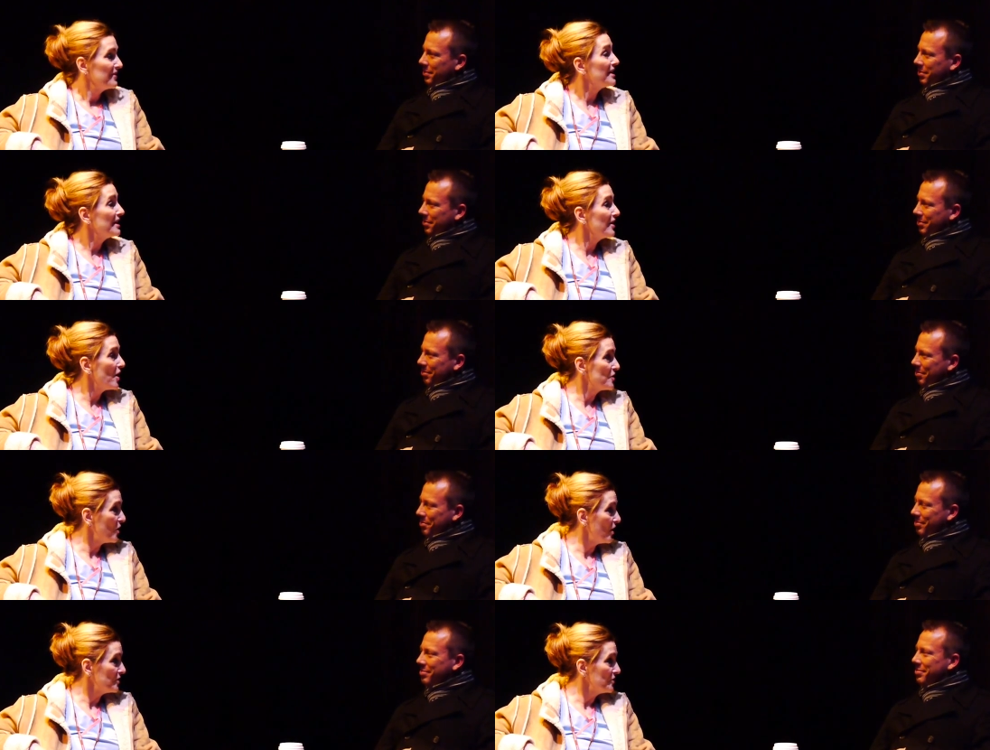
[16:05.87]
Speaker 1: The ER
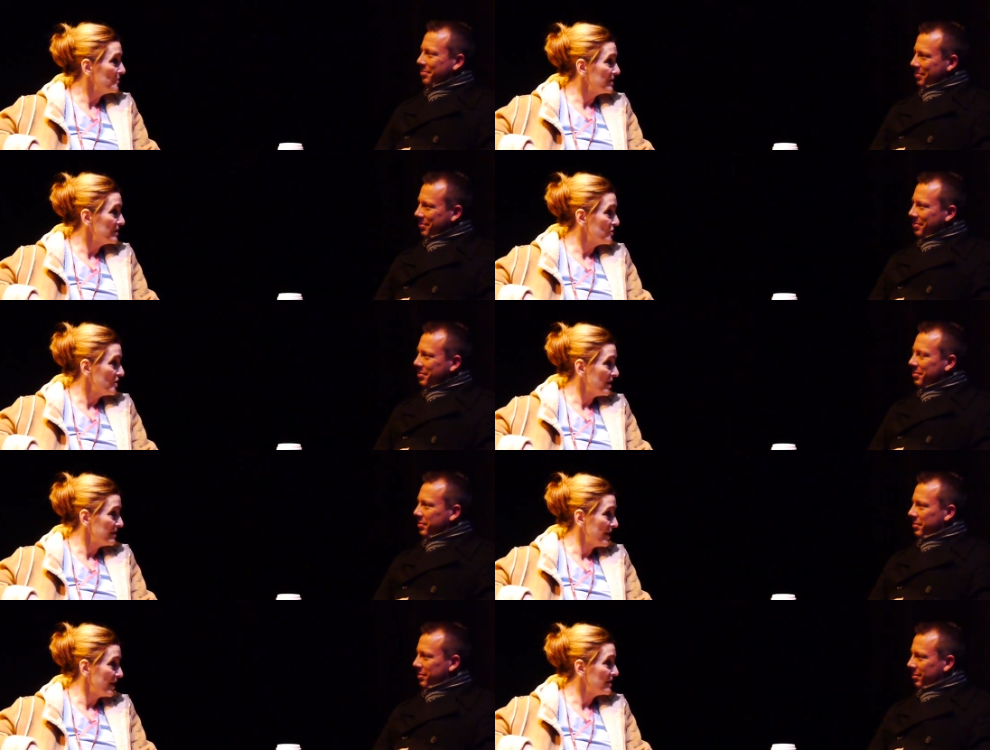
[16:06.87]
doctor went to
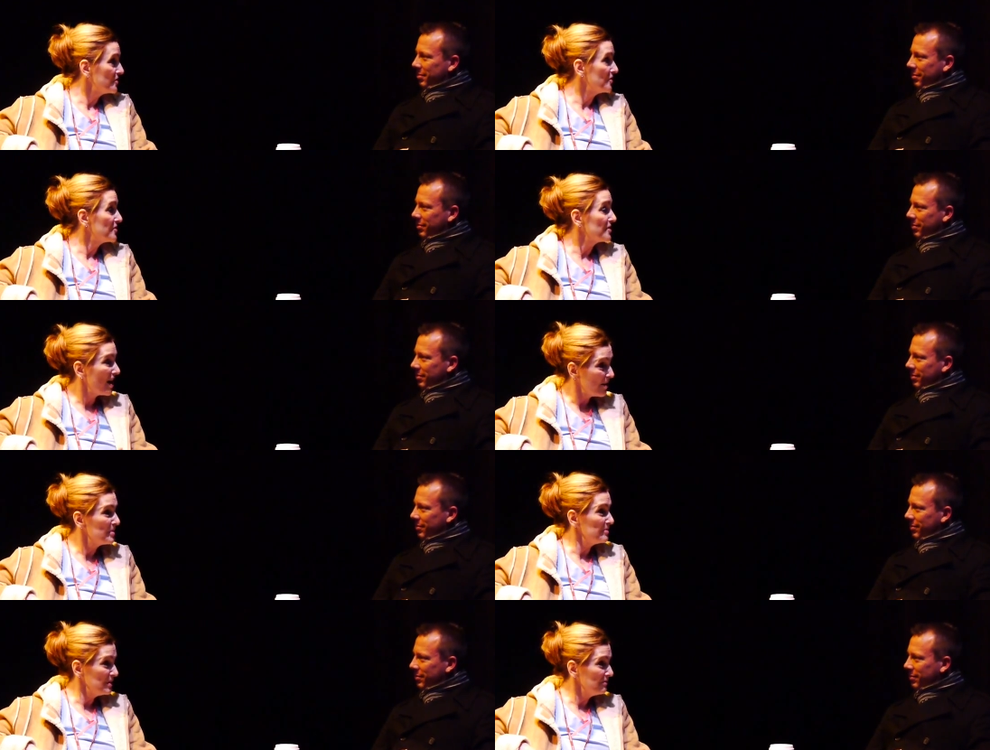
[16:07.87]
check that intern's
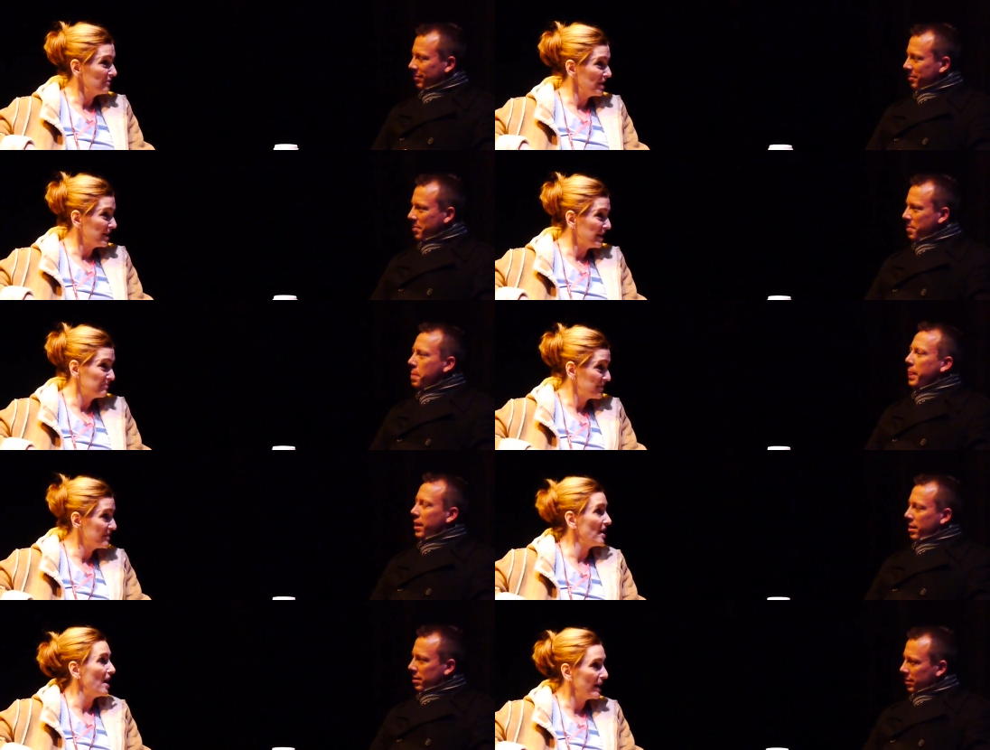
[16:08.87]
abdomen for any
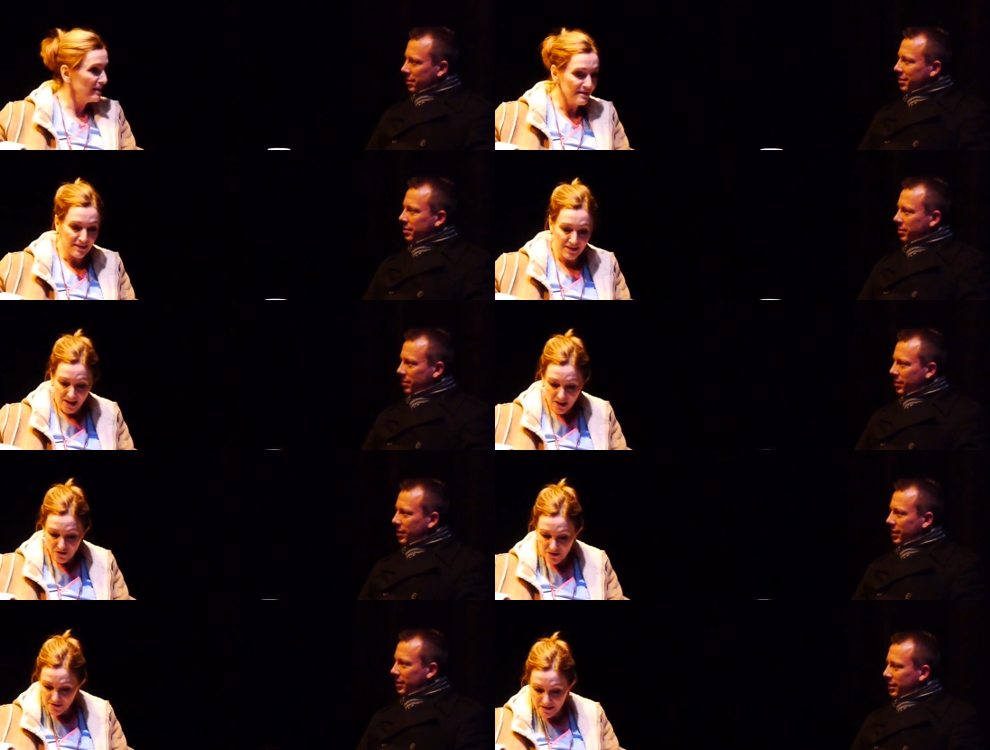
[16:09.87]
signs, and
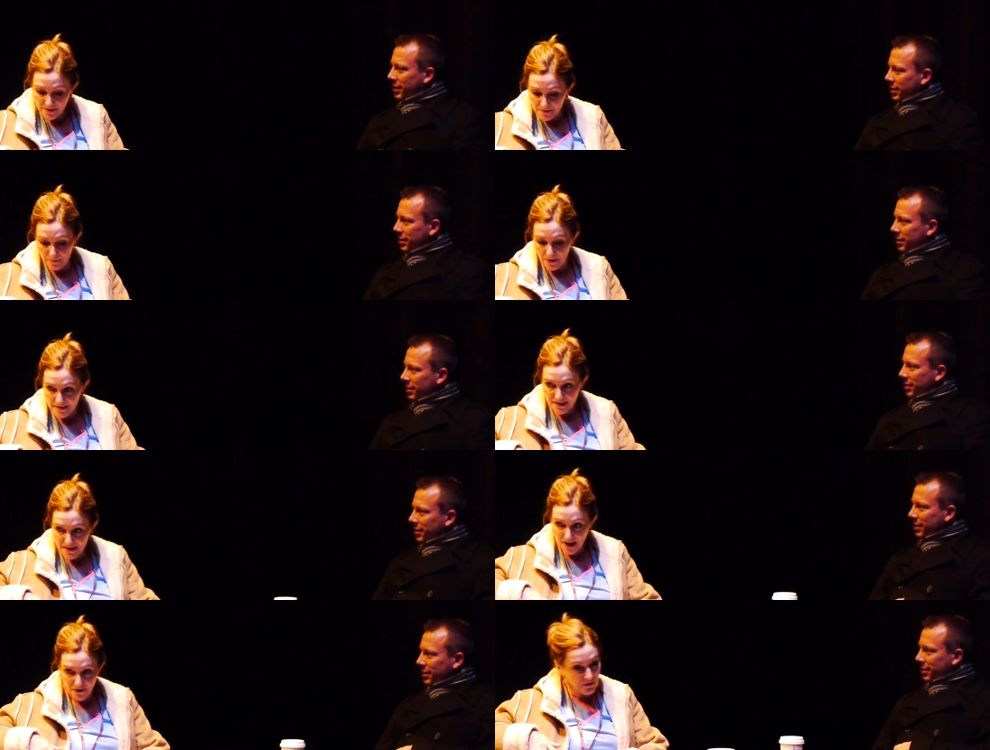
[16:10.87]
just as he was
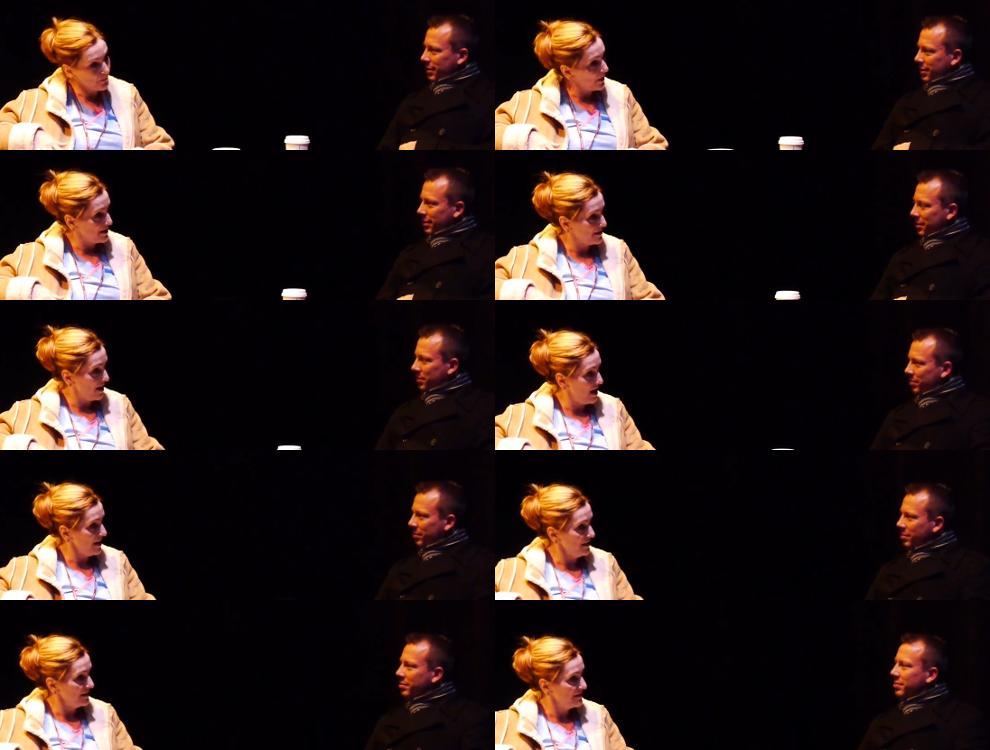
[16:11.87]
pressing down on the right
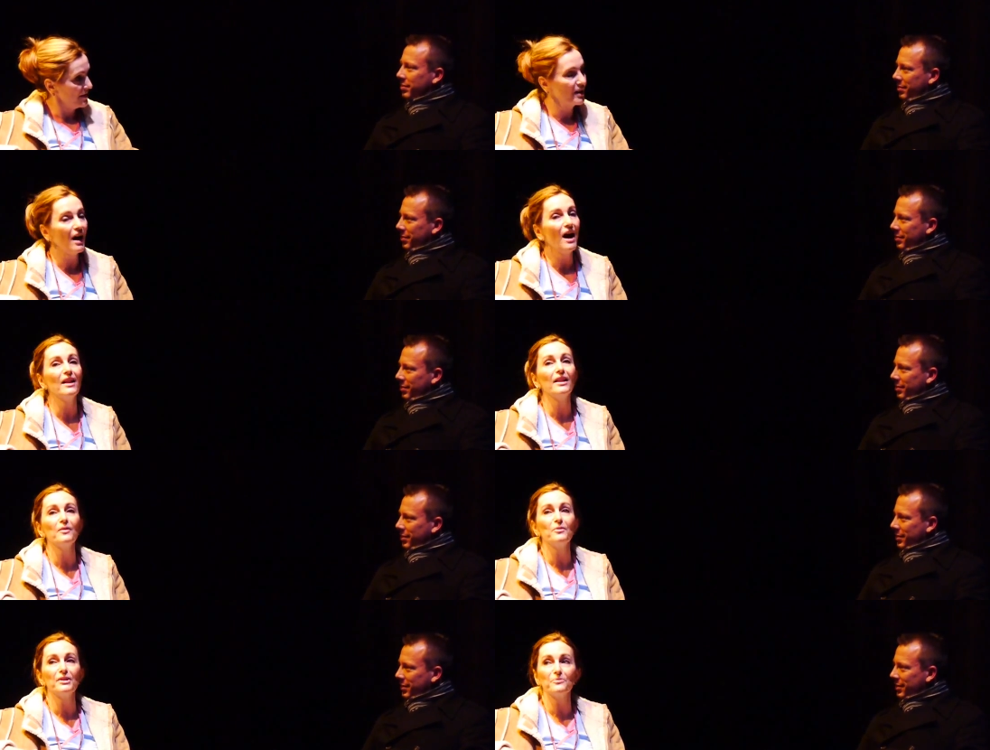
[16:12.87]
side, the guy
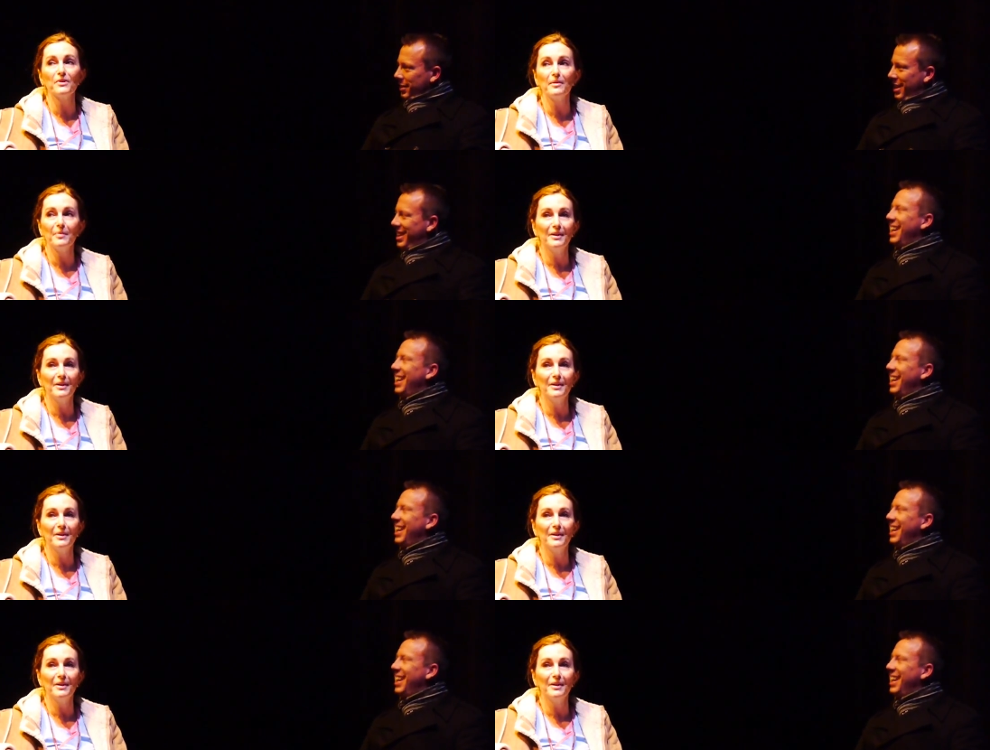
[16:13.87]
let one rip.